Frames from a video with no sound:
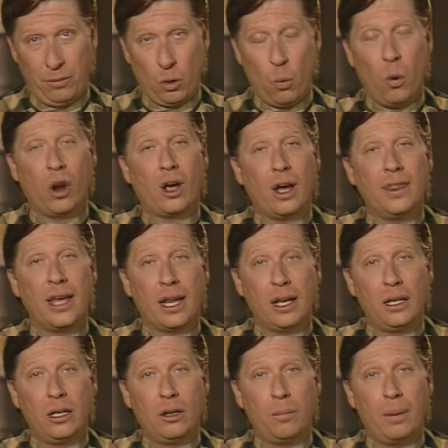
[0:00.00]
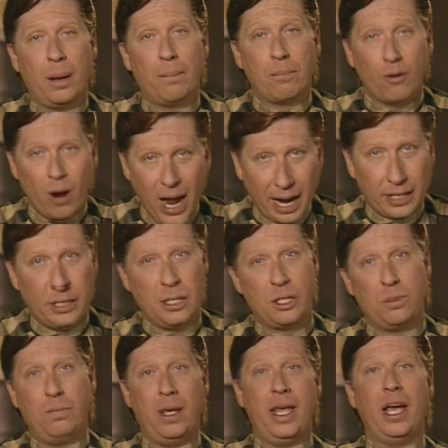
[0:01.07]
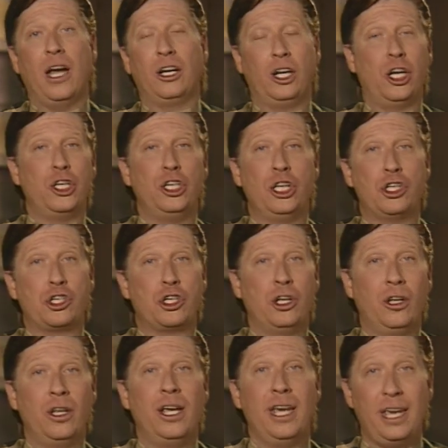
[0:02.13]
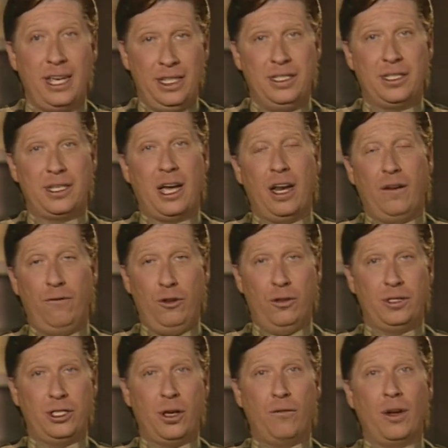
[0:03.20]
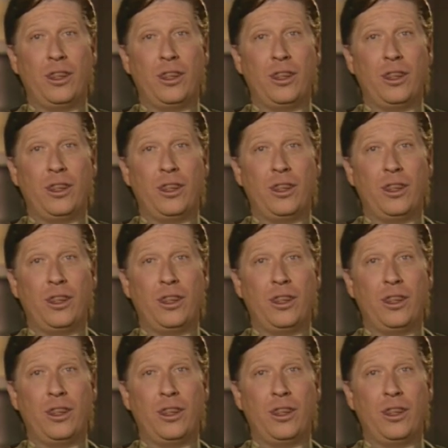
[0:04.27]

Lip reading: Work on that a little bit. Practice being unconditional inside of yourself.